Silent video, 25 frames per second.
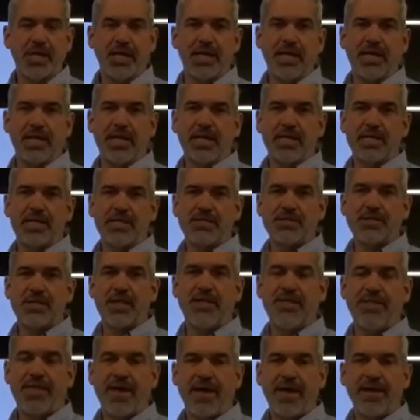is
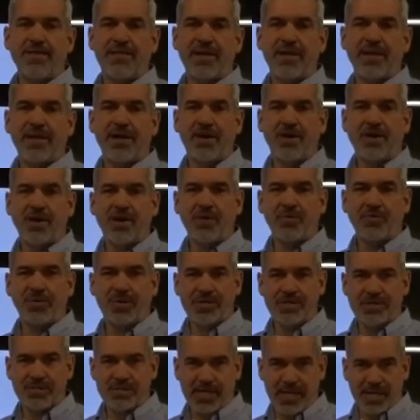that they are
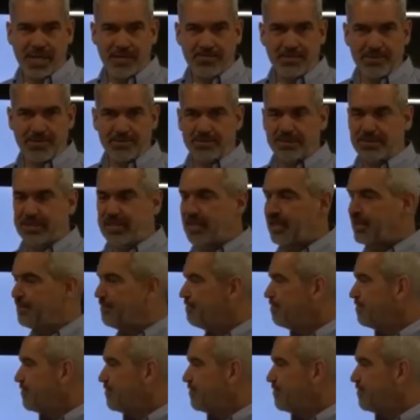resettable, okay?